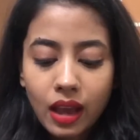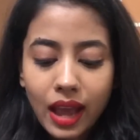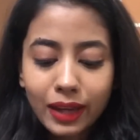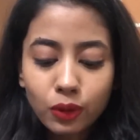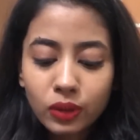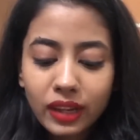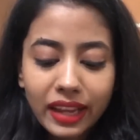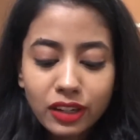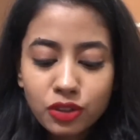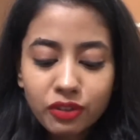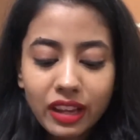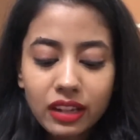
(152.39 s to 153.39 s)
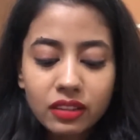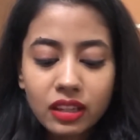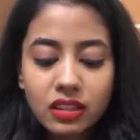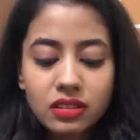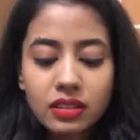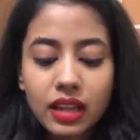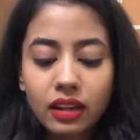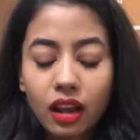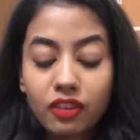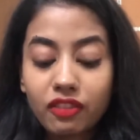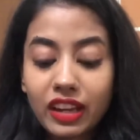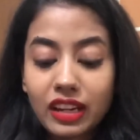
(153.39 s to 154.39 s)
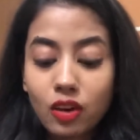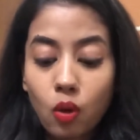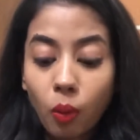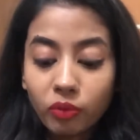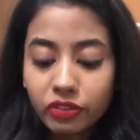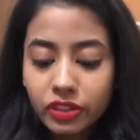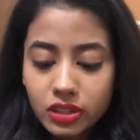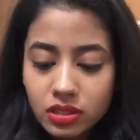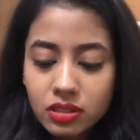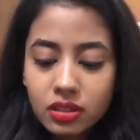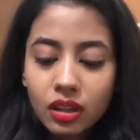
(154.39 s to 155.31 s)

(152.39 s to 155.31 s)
I don't like to wear things that are very obvious